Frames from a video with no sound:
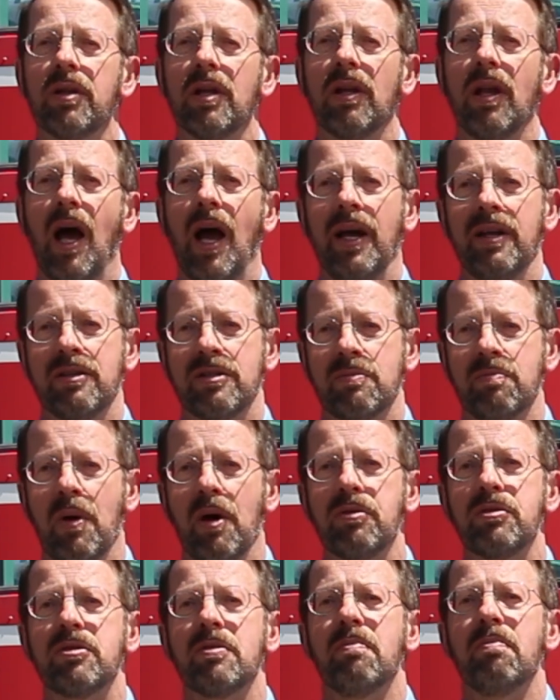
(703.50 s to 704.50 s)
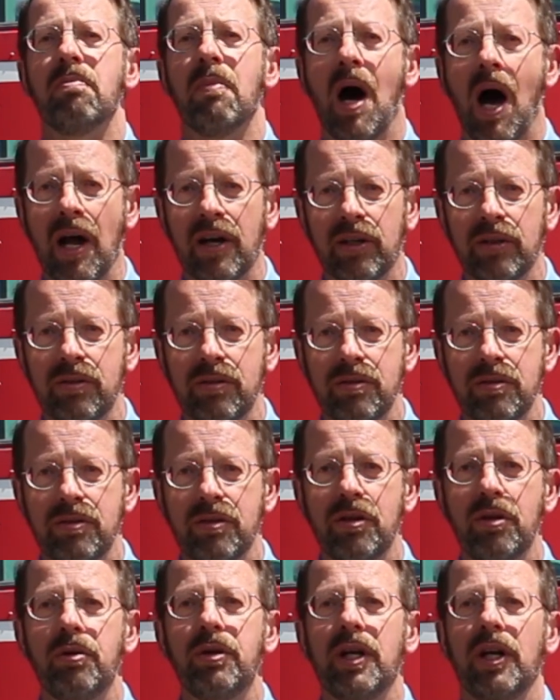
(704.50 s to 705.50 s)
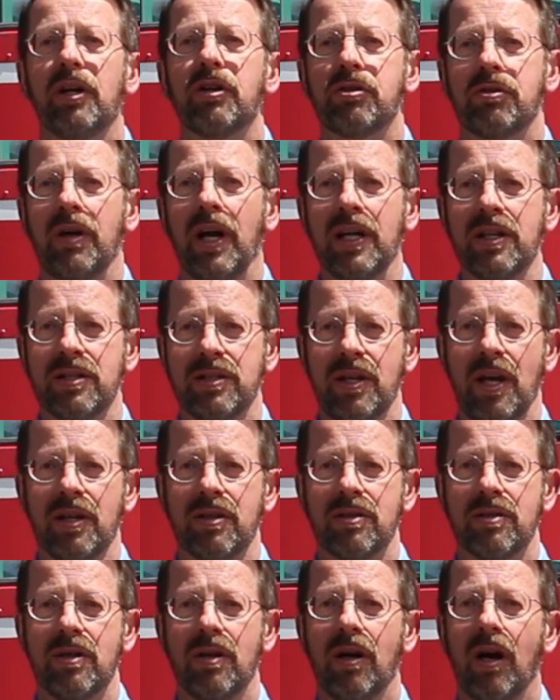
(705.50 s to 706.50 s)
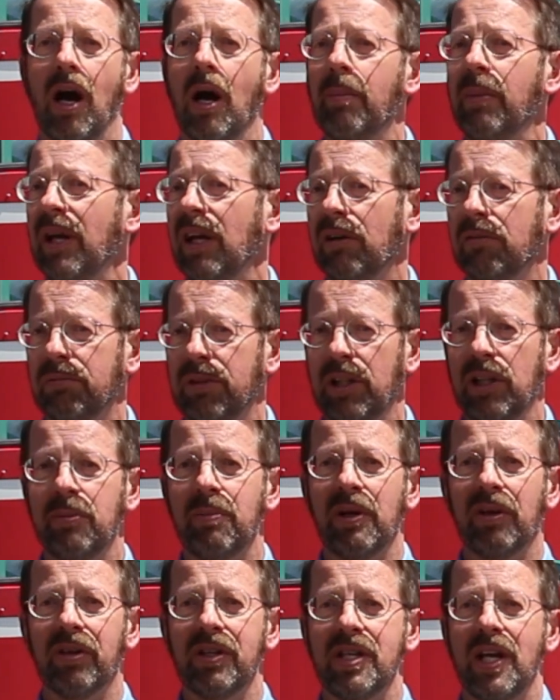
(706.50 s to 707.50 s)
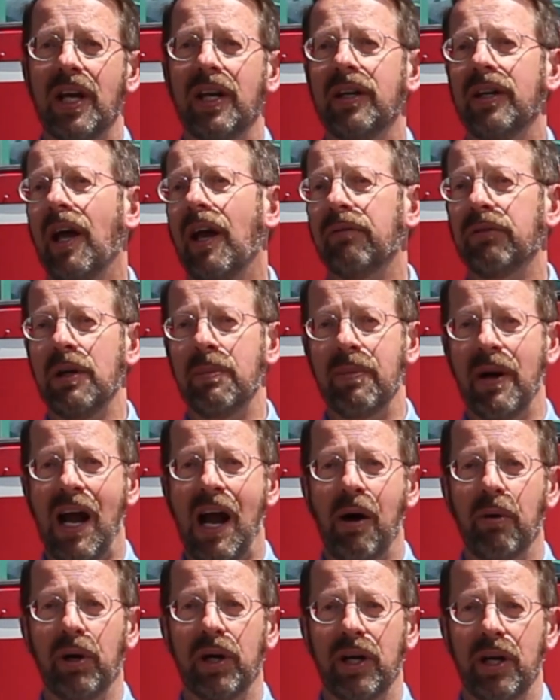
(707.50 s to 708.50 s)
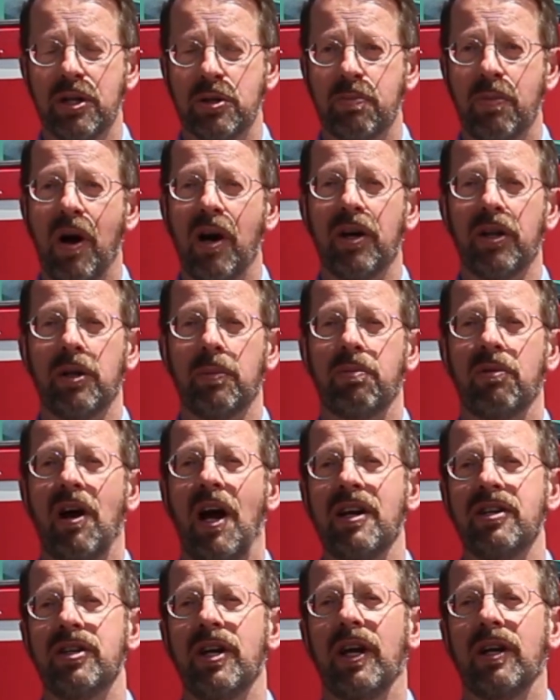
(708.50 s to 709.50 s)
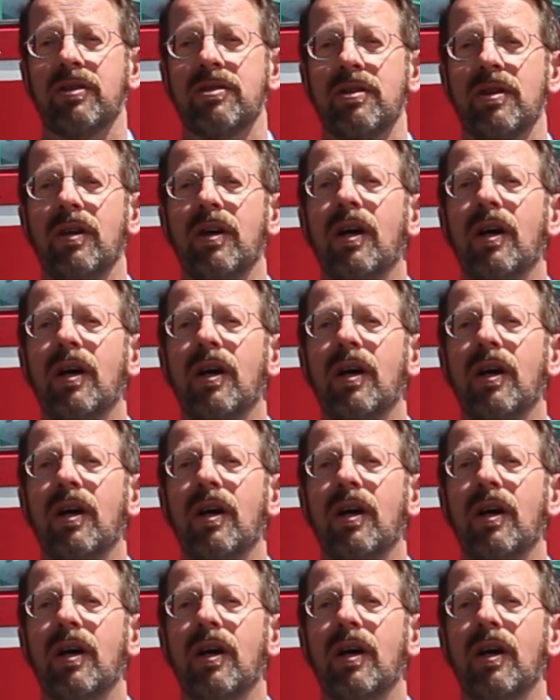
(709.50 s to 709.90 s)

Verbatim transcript: the line's most modern 2-unit train sets are being rehabilitated and repowered as part of the project,